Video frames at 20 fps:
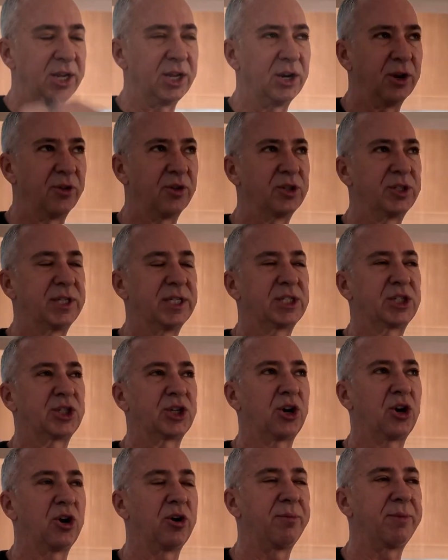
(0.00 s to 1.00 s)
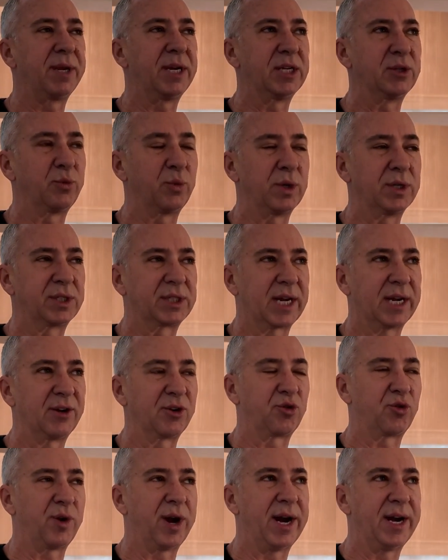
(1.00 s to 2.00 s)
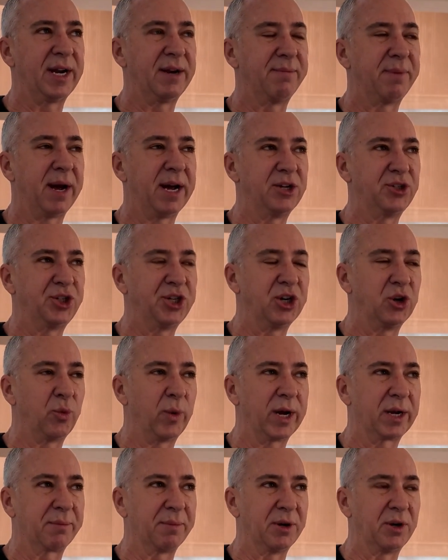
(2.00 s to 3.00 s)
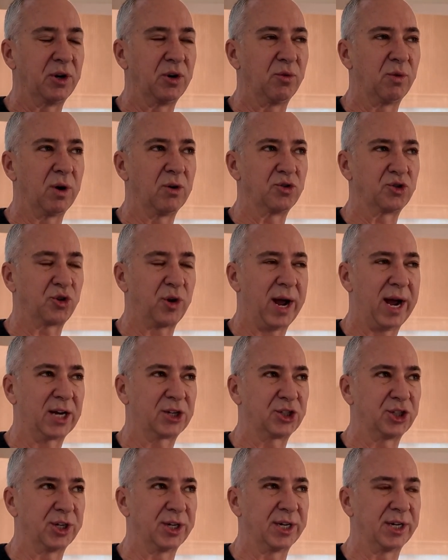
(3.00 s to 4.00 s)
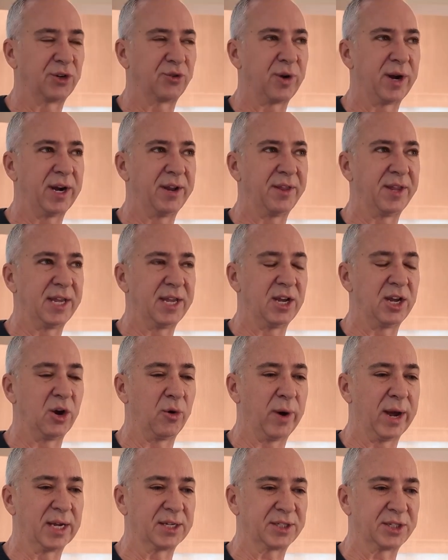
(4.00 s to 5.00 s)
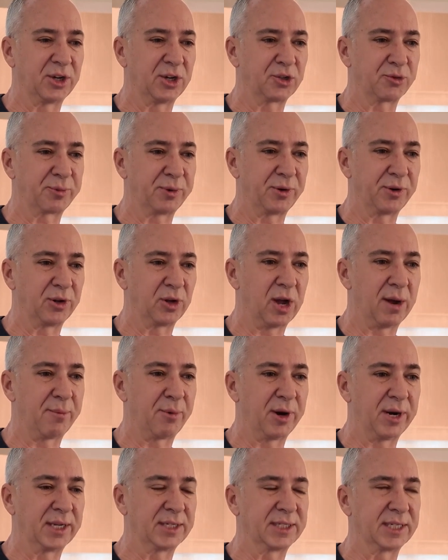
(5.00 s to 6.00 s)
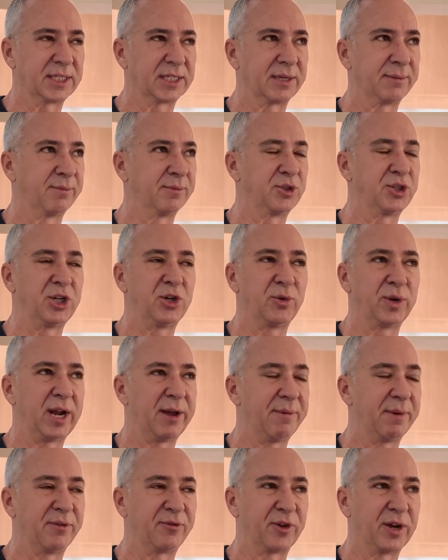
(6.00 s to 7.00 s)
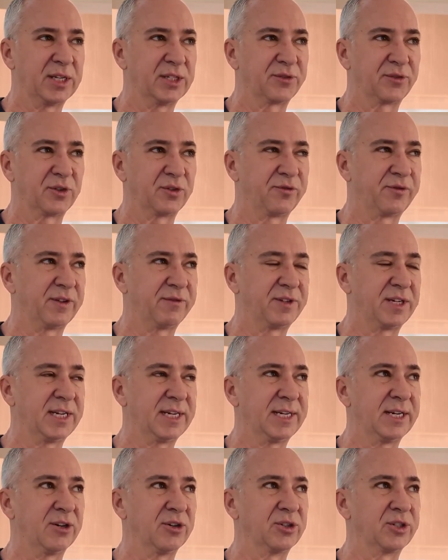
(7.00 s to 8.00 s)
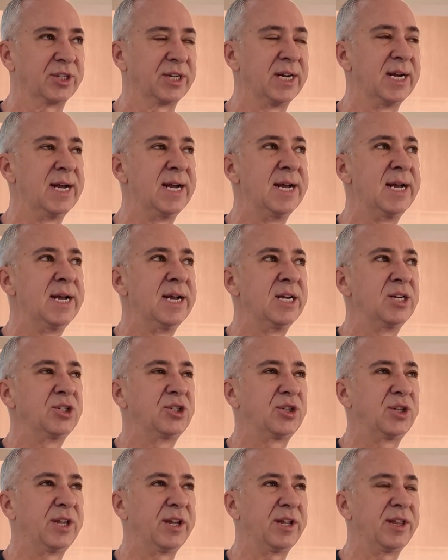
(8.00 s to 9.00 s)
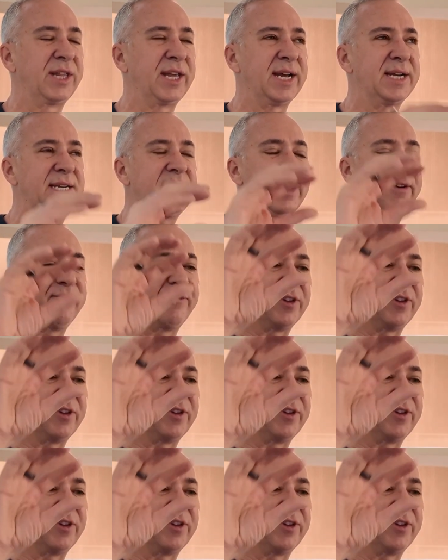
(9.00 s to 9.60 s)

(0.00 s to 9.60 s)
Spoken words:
You know, there's this term that it was kind of created by Gino Wickman, who wrote Traction and created the EOS, the Entrepreneurial Operating System. Gino and I have been friends for 15 years. The idea of